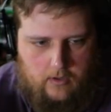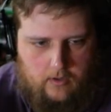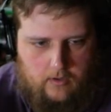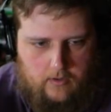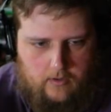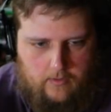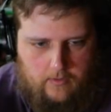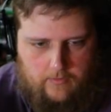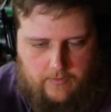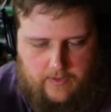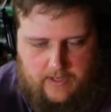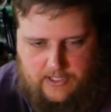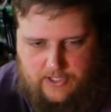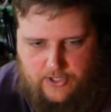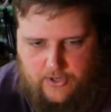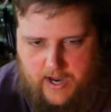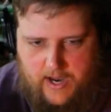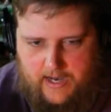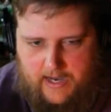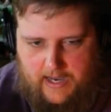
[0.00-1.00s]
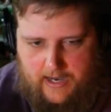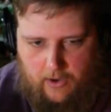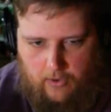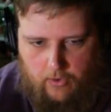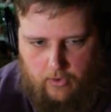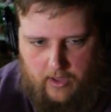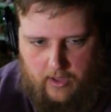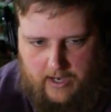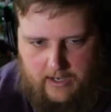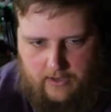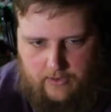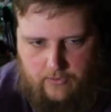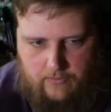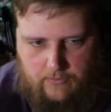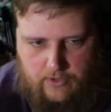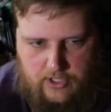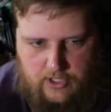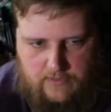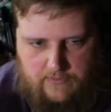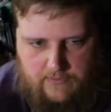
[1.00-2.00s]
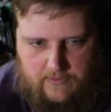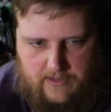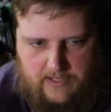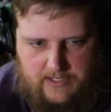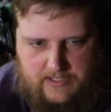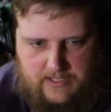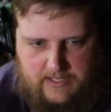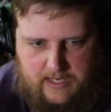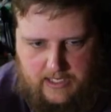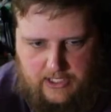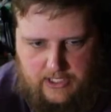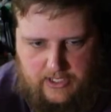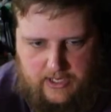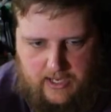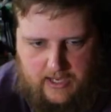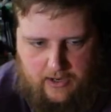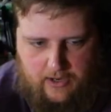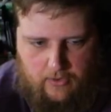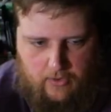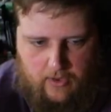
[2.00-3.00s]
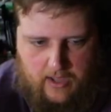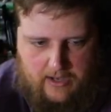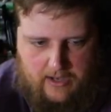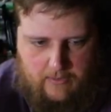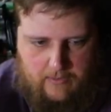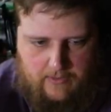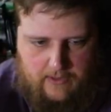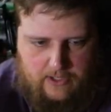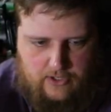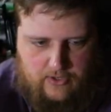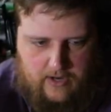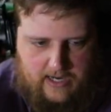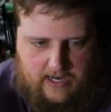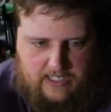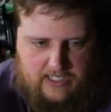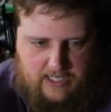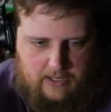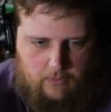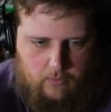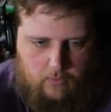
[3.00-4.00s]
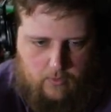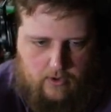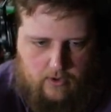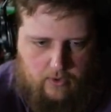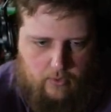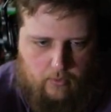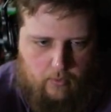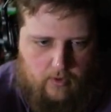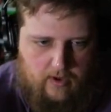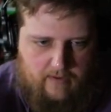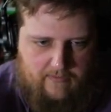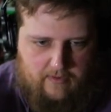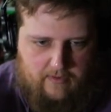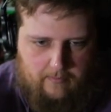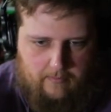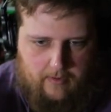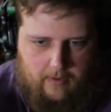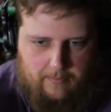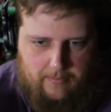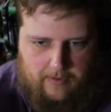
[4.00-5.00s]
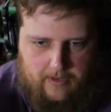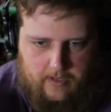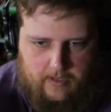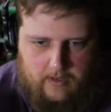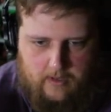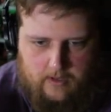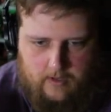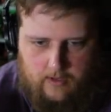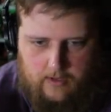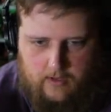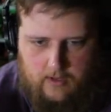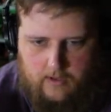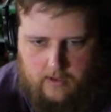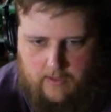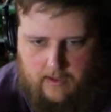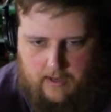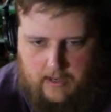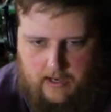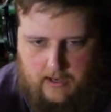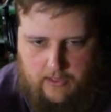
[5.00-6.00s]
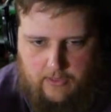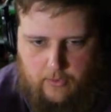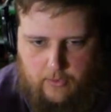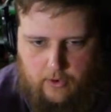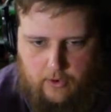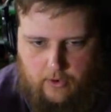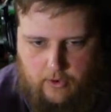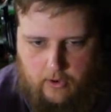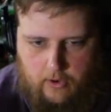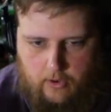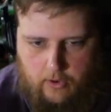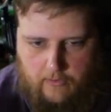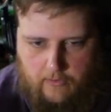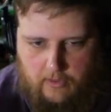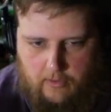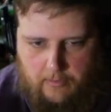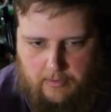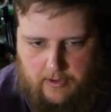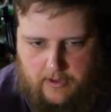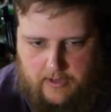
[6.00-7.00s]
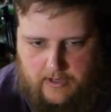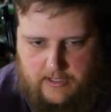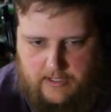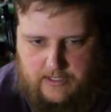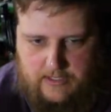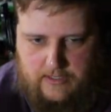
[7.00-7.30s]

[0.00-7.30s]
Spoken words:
This track I don't like just for this section. I don't like when the tracks get real rough and bumpy. They kind of throw you all over the place.